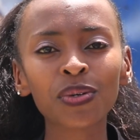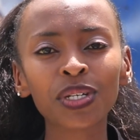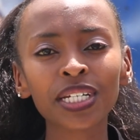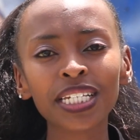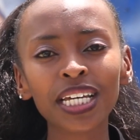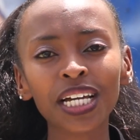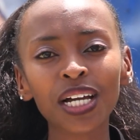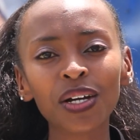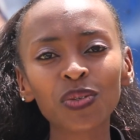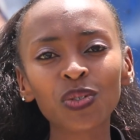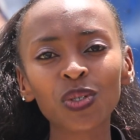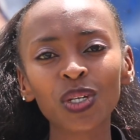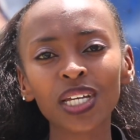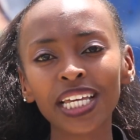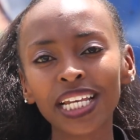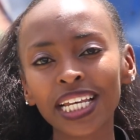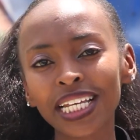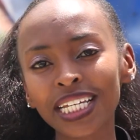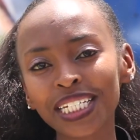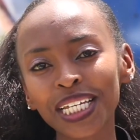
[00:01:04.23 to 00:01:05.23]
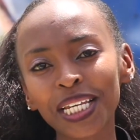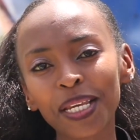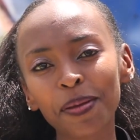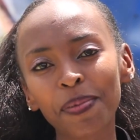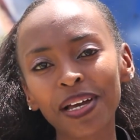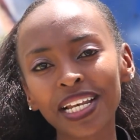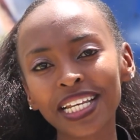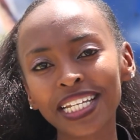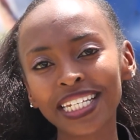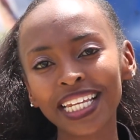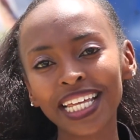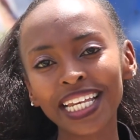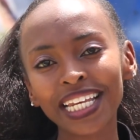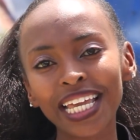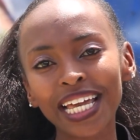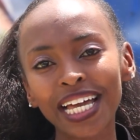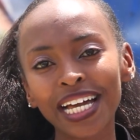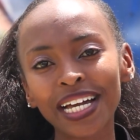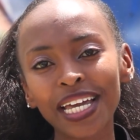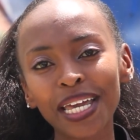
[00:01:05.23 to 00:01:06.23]
ukitaka kutuongelesha ni pale
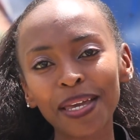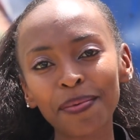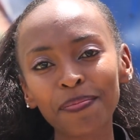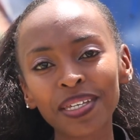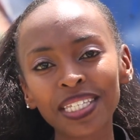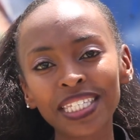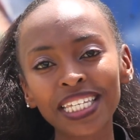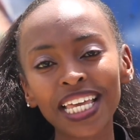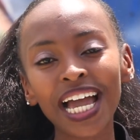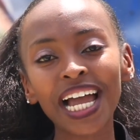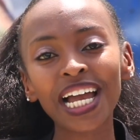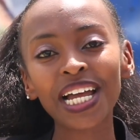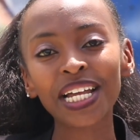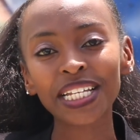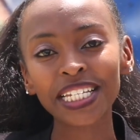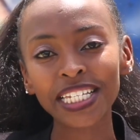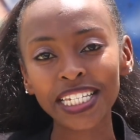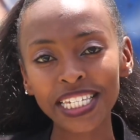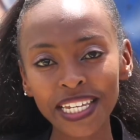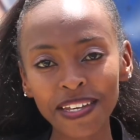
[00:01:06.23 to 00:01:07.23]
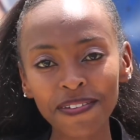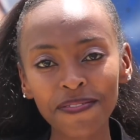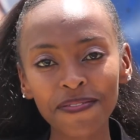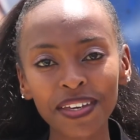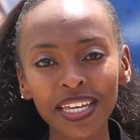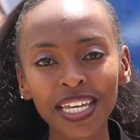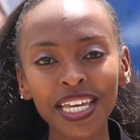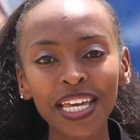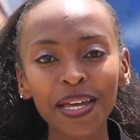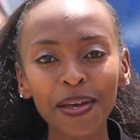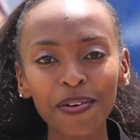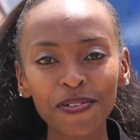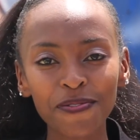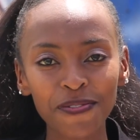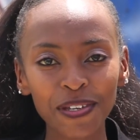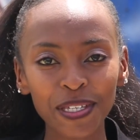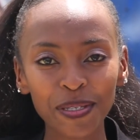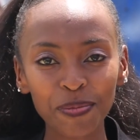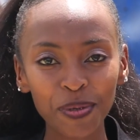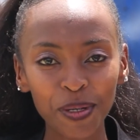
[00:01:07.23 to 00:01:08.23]
ndani ya MBCI TV
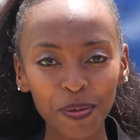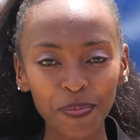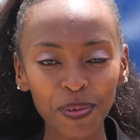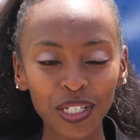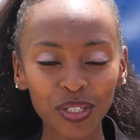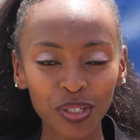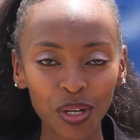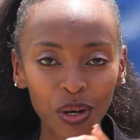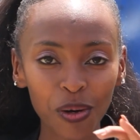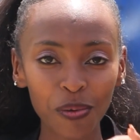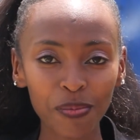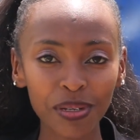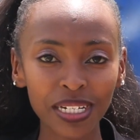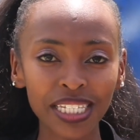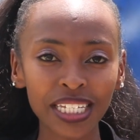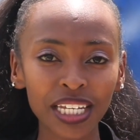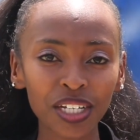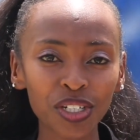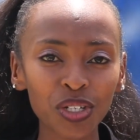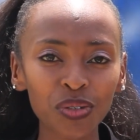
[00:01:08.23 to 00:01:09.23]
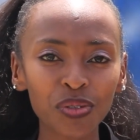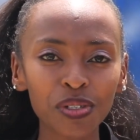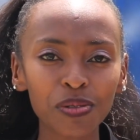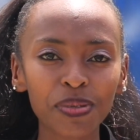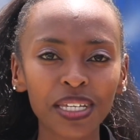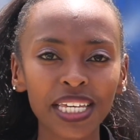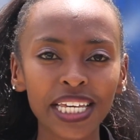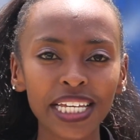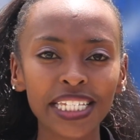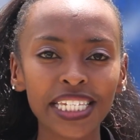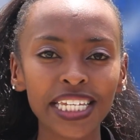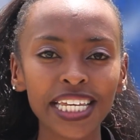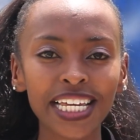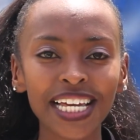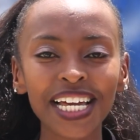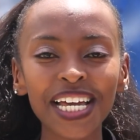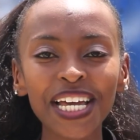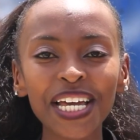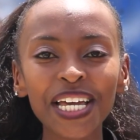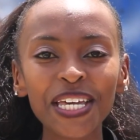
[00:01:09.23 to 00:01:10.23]
Facebook page. Kwa comment section we'll be
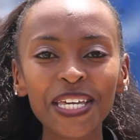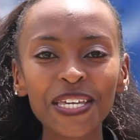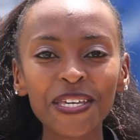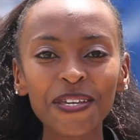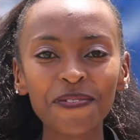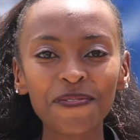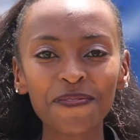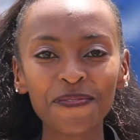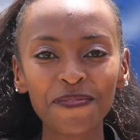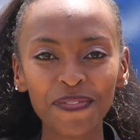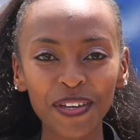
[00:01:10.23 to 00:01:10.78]
getting your